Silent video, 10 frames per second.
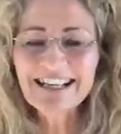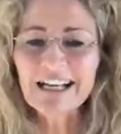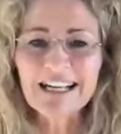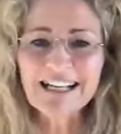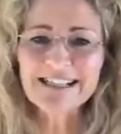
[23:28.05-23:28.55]

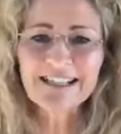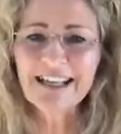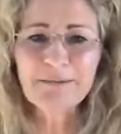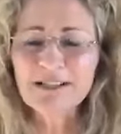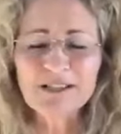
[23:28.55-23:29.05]
Alexa,
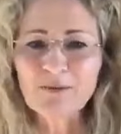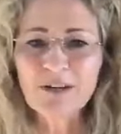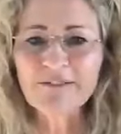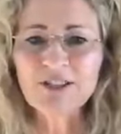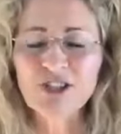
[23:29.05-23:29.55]
get me to
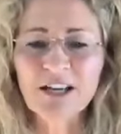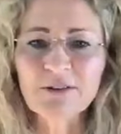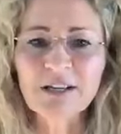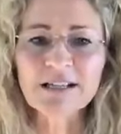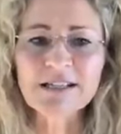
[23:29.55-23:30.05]
whatever
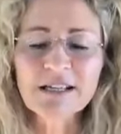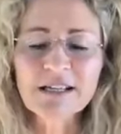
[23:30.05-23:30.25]
channel it is,